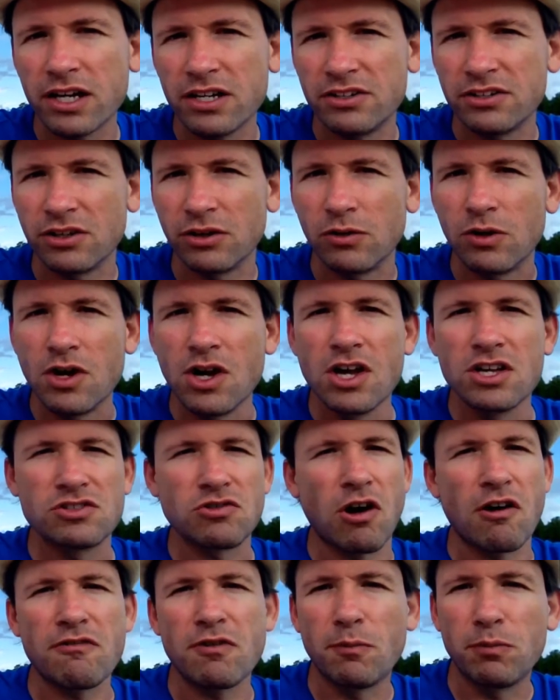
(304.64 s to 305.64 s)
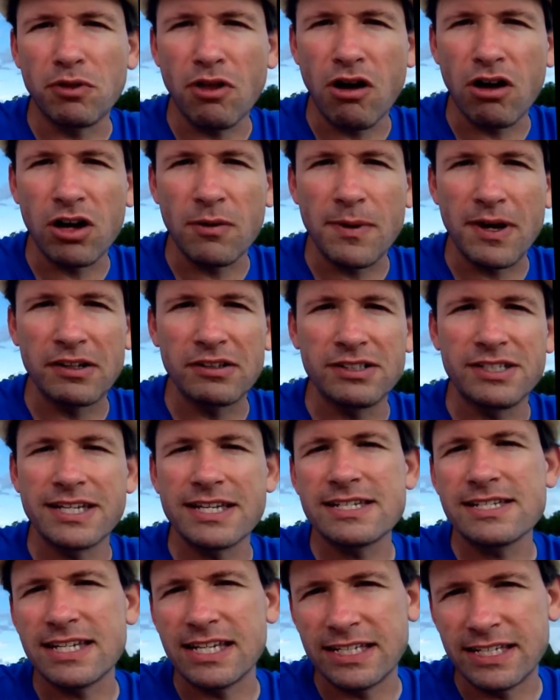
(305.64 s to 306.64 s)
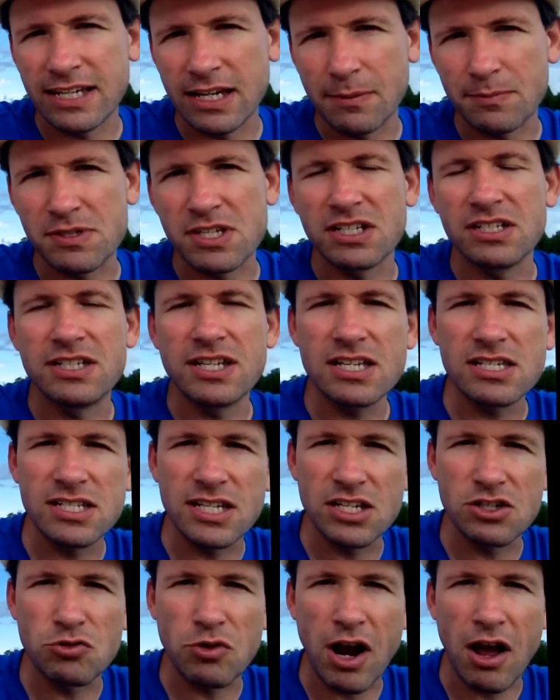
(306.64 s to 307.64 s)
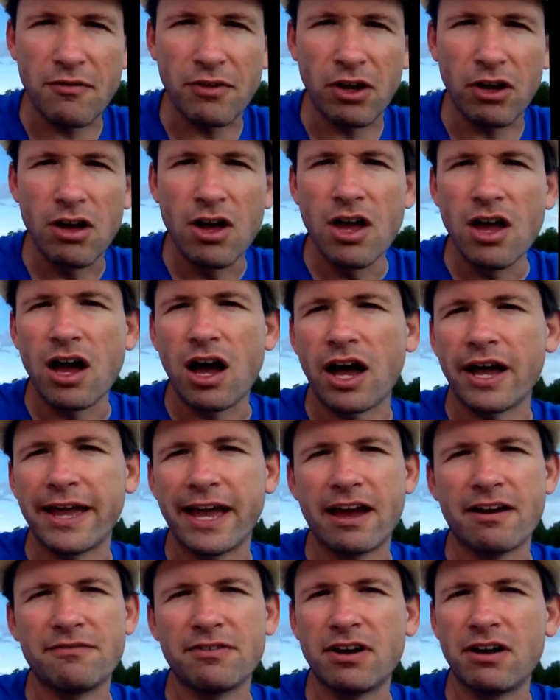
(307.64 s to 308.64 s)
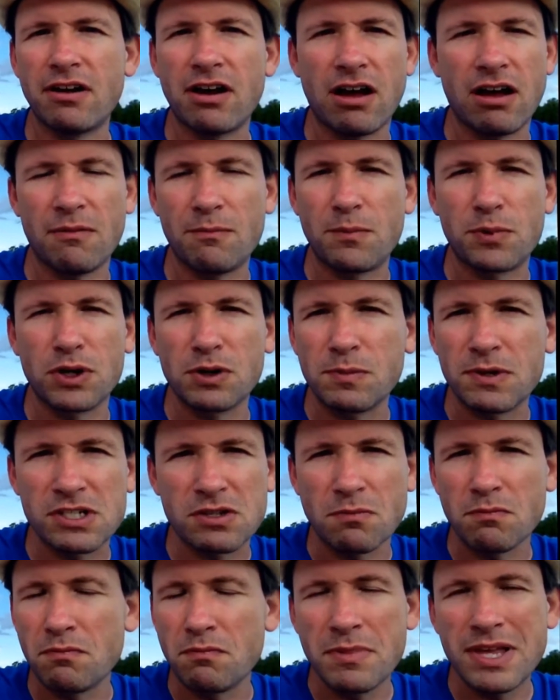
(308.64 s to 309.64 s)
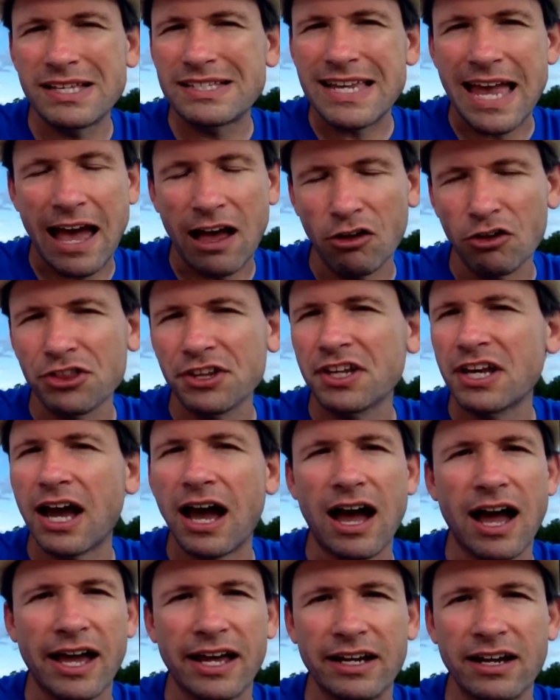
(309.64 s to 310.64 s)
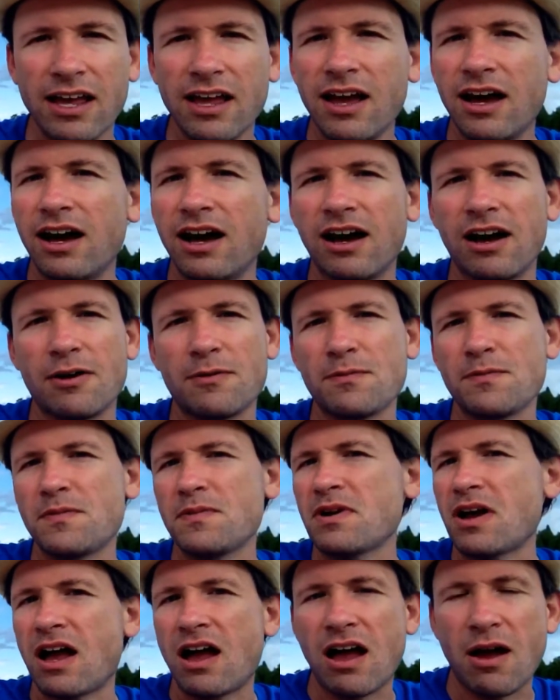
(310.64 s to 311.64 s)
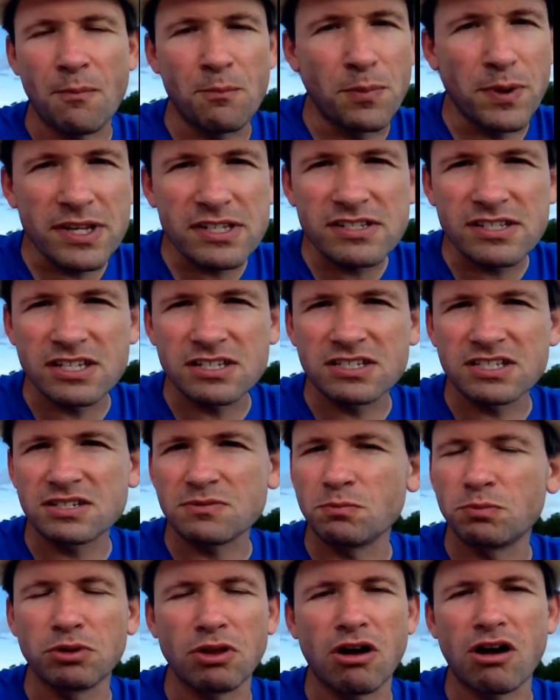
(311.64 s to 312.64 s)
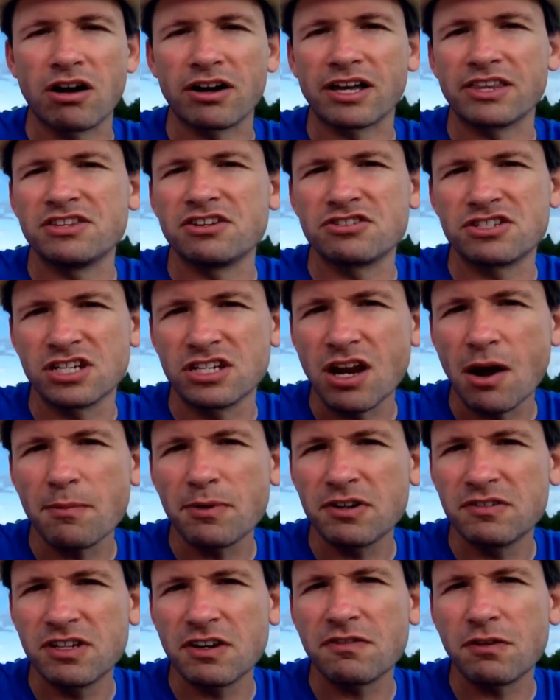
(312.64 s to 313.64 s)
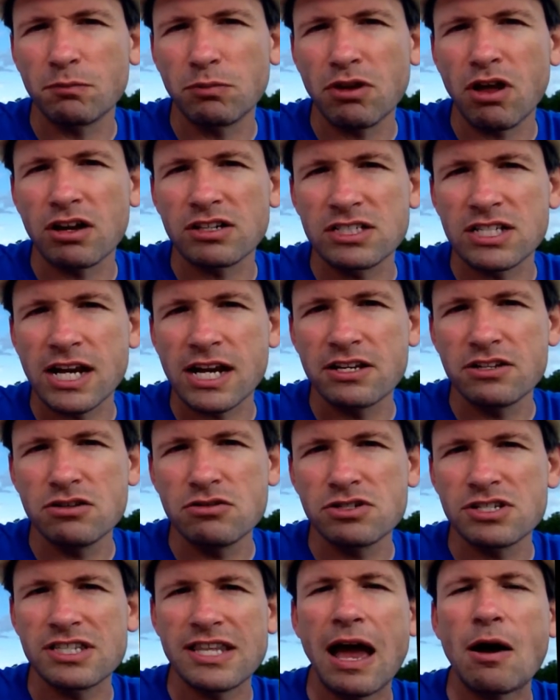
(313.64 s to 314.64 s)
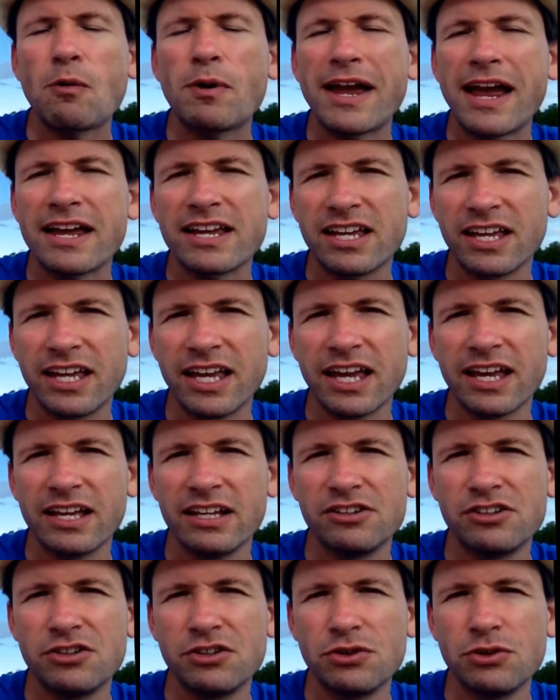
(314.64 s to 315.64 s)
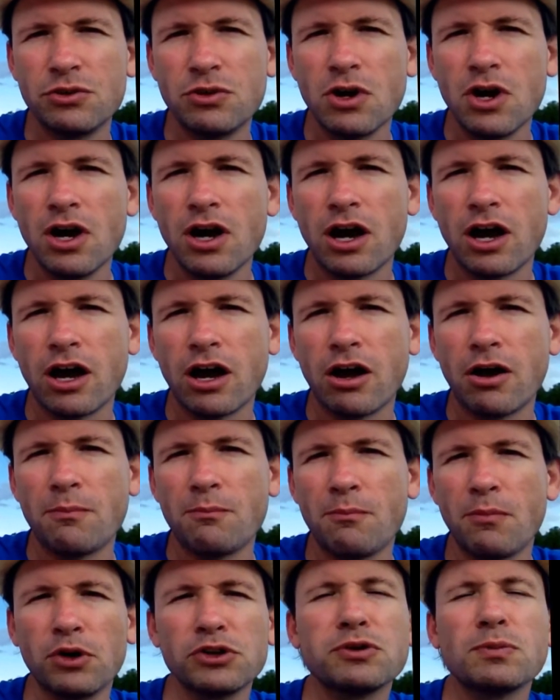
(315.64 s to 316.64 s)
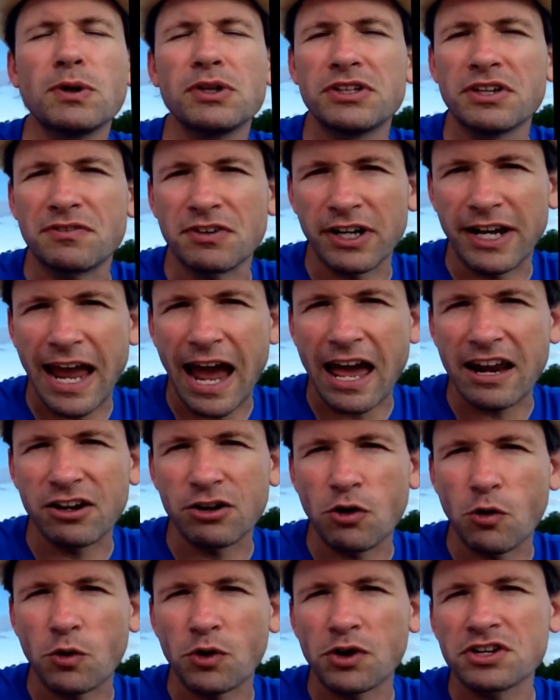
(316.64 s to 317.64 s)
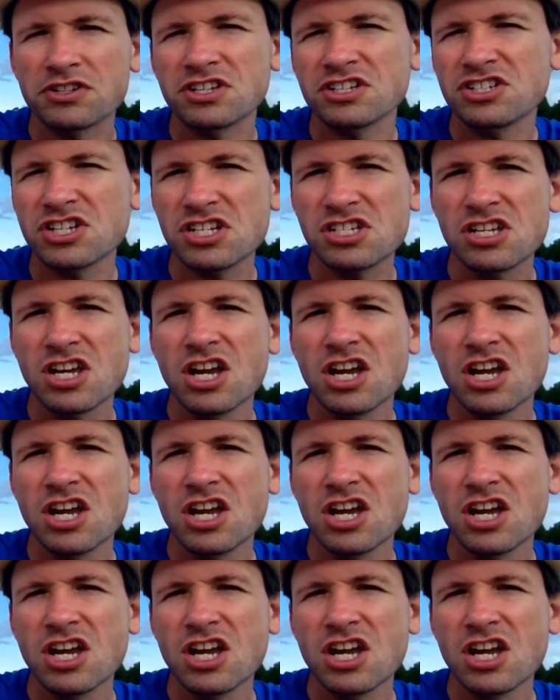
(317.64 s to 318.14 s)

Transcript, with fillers: to do. So I have a blog about Disney tips and Disney travel. I have a, a pretty much a men's health guide, um, a, a, business blog. There's a number of different blogs that I use, and that way I can get into uh, multiple different categories and just